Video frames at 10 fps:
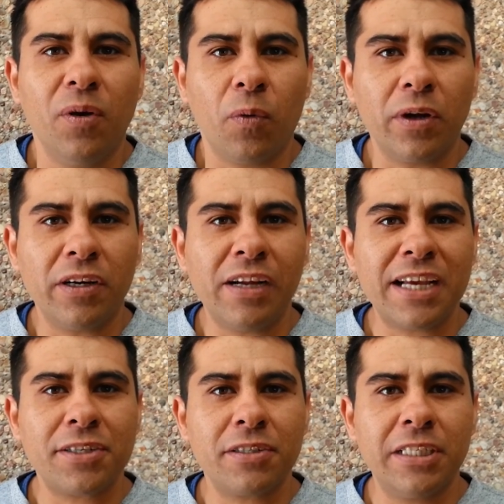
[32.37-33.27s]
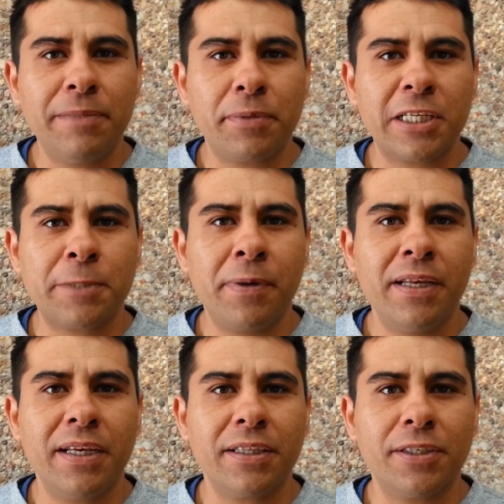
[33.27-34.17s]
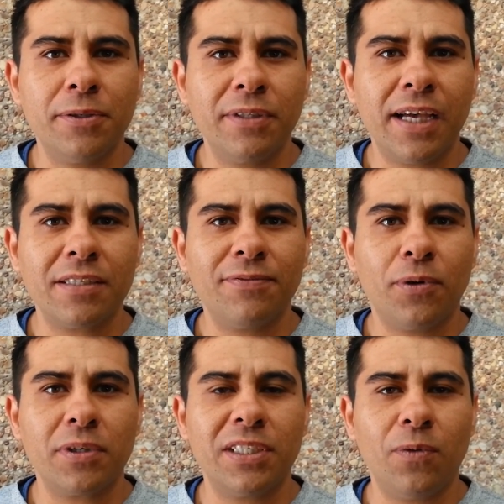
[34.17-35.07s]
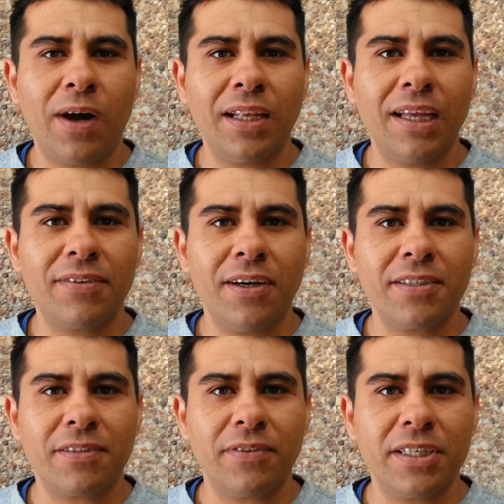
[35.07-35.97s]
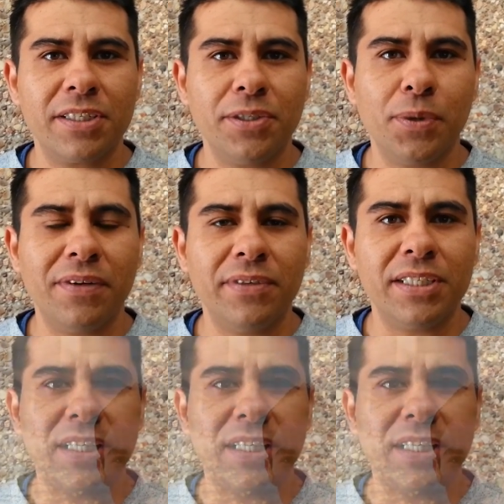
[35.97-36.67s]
We're an international team participating in the 2014 Wildlife Conservation UAV